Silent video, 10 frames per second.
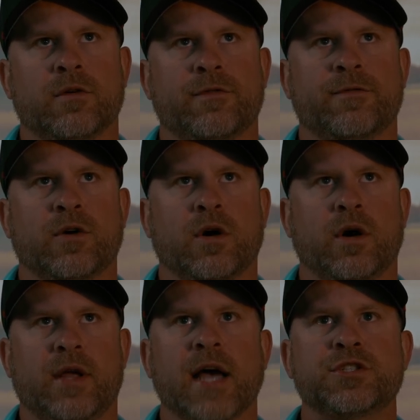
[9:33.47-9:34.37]
for
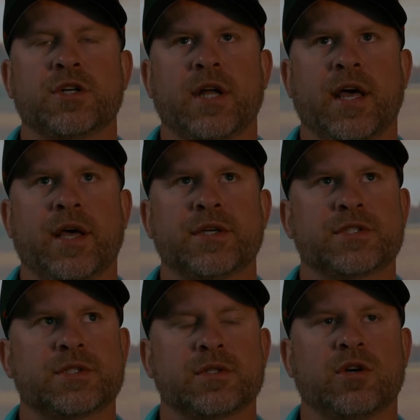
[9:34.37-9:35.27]

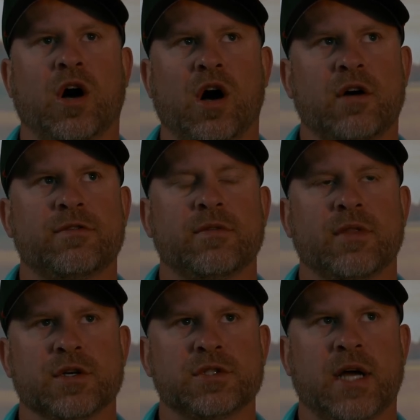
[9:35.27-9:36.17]
yesterday's golf,
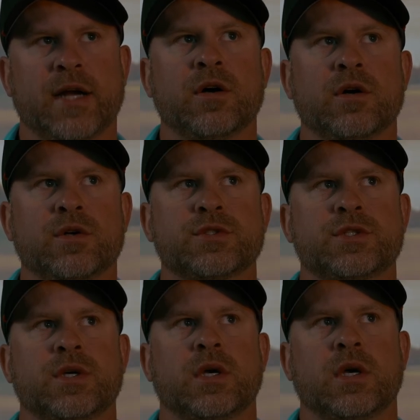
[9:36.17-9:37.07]
those 9
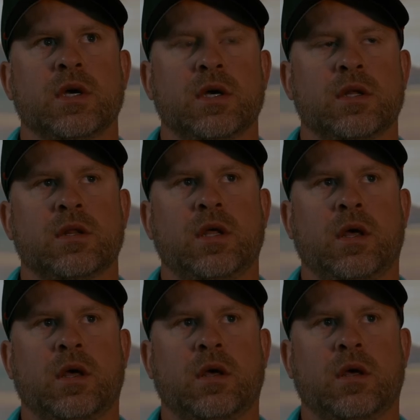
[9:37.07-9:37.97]
holes,
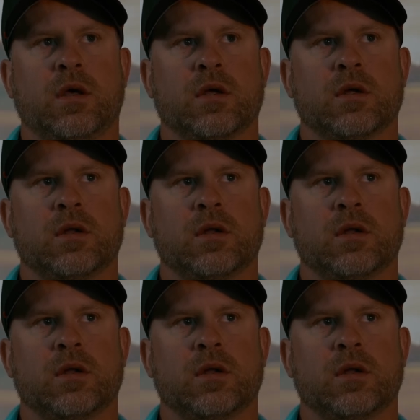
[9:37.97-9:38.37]
the